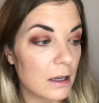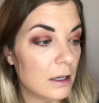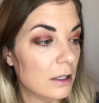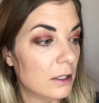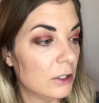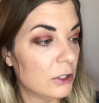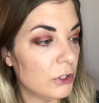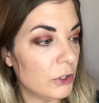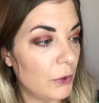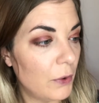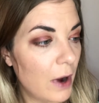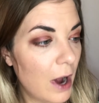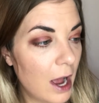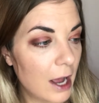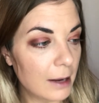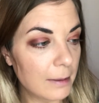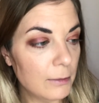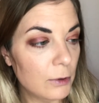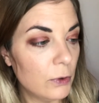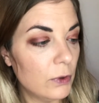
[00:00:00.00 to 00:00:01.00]
So
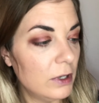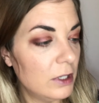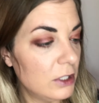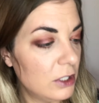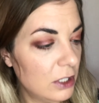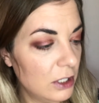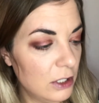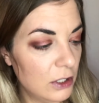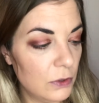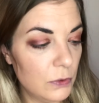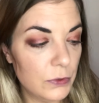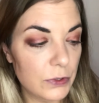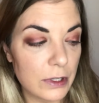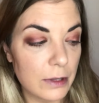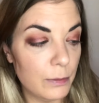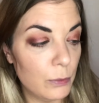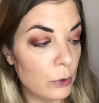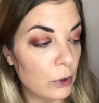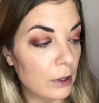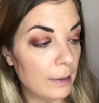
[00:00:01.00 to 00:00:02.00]
I'm going to use the
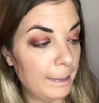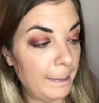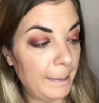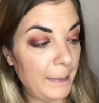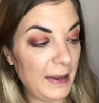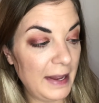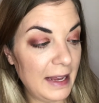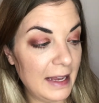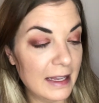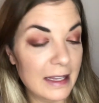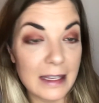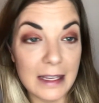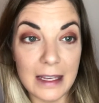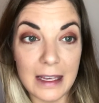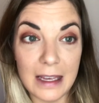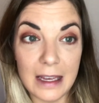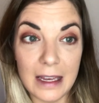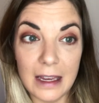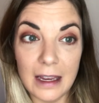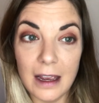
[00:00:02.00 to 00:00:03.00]
more
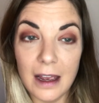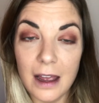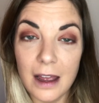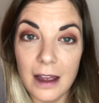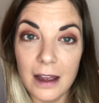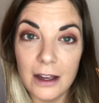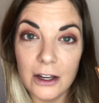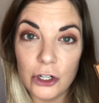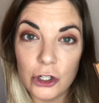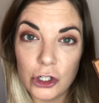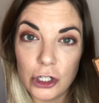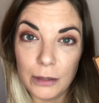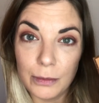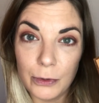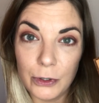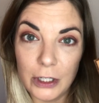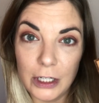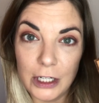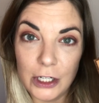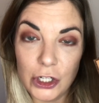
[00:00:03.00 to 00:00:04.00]
pinky
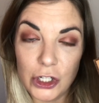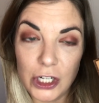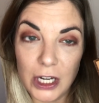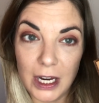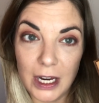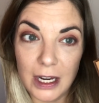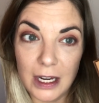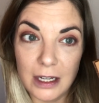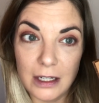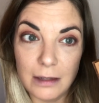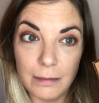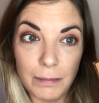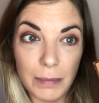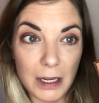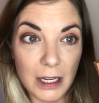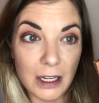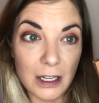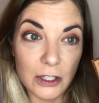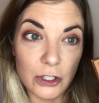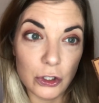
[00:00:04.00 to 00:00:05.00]
shimmery shade,
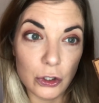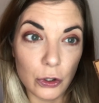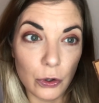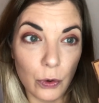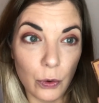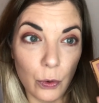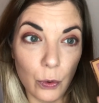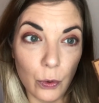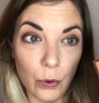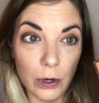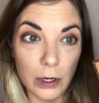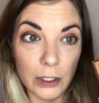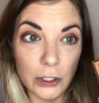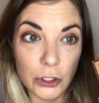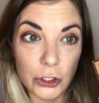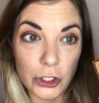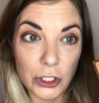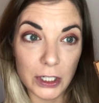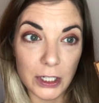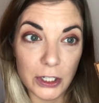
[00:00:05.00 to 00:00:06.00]
pinkish
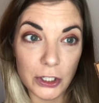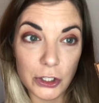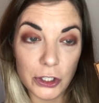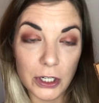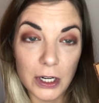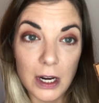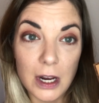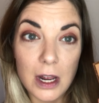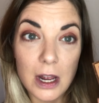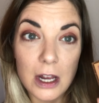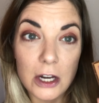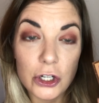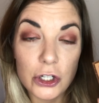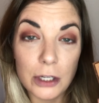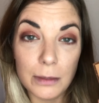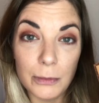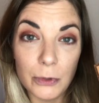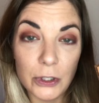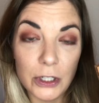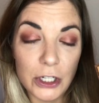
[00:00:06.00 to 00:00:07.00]
orange-ish
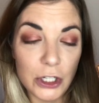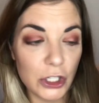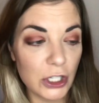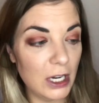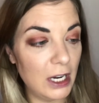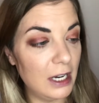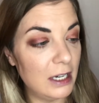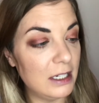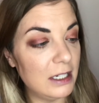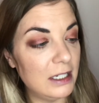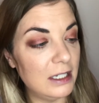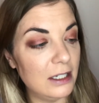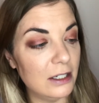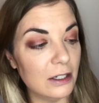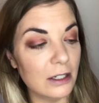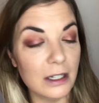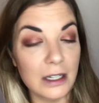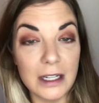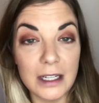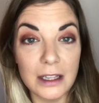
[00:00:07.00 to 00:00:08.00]
shimmery shade
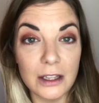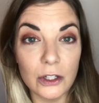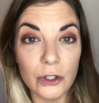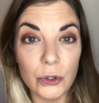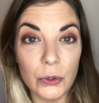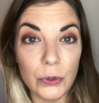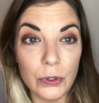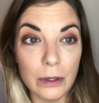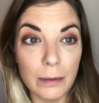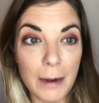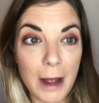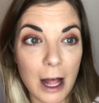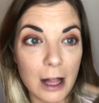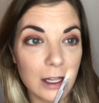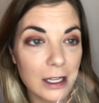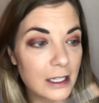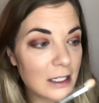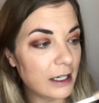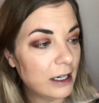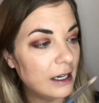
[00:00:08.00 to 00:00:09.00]
here in the Huda
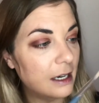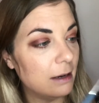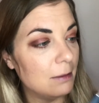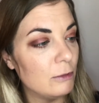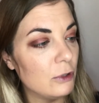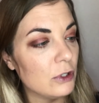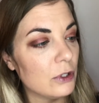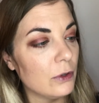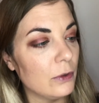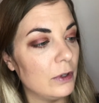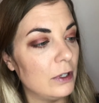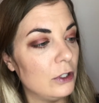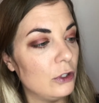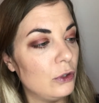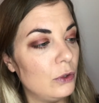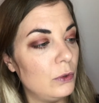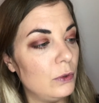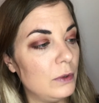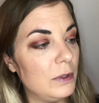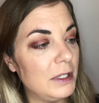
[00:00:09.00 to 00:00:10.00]
palette. And I'm just going
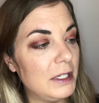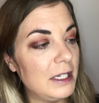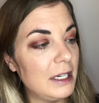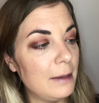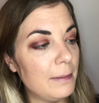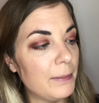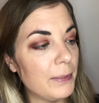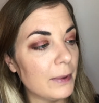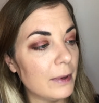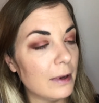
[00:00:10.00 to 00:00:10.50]
to dip